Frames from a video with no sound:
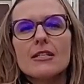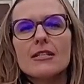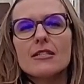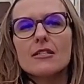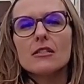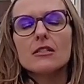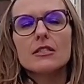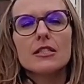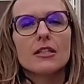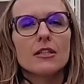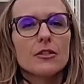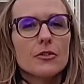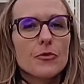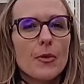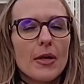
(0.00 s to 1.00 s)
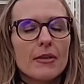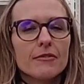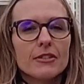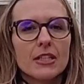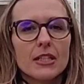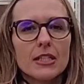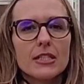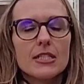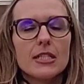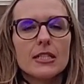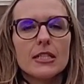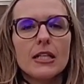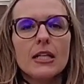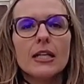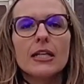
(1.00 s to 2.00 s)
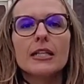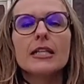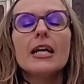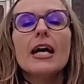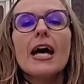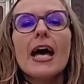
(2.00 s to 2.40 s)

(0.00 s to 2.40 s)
starting in 1299,